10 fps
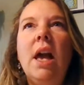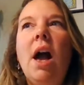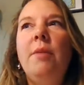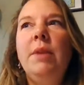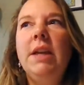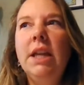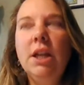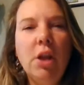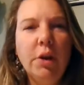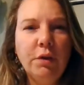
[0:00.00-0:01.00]
I've been getting
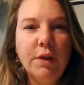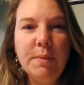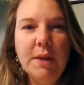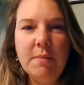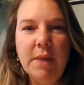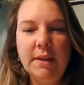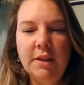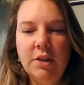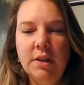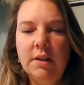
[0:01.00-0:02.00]
a lot of repeat
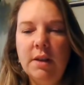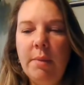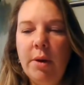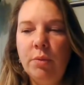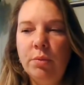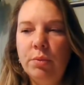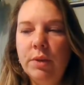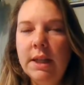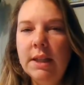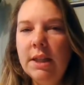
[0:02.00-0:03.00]
messages about
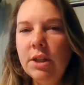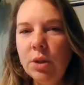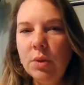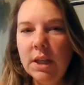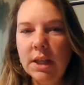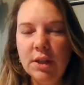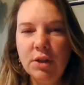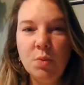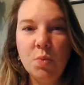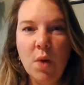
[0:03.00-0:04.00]
really tuning
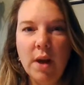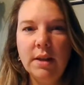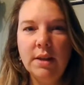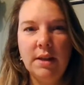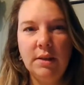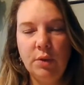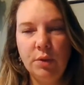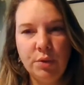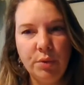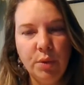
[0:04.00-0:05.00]
into what is your
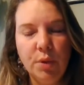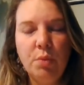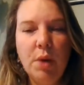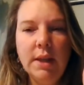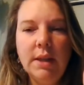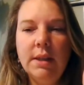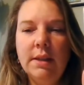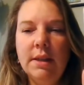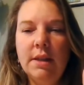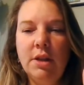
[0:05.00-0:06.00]
truth. What
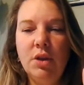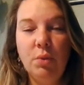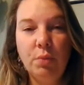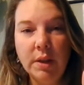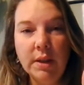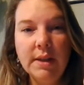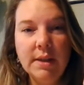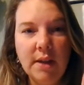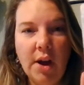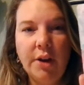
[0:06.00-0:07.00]
is it that you really
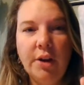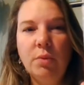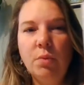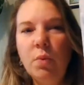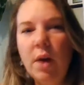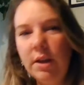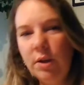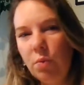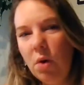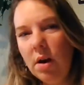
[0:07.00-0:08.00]
desire and what
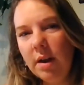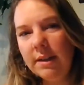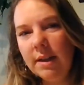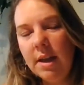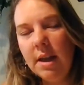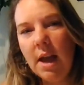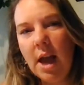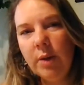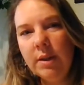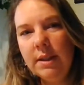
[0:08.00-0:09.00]
you want
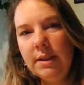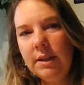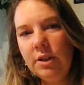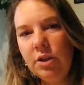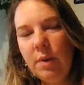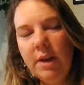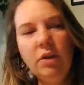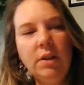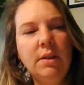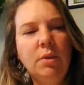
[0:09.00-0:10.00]
out of this
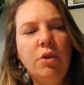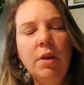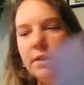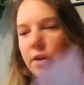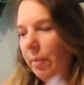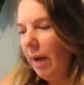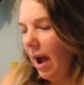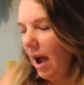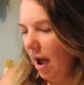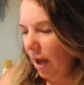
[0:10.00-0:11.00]
situation? So trust your
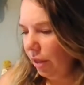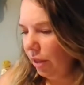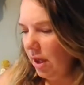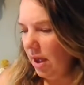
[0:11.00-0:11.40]
path.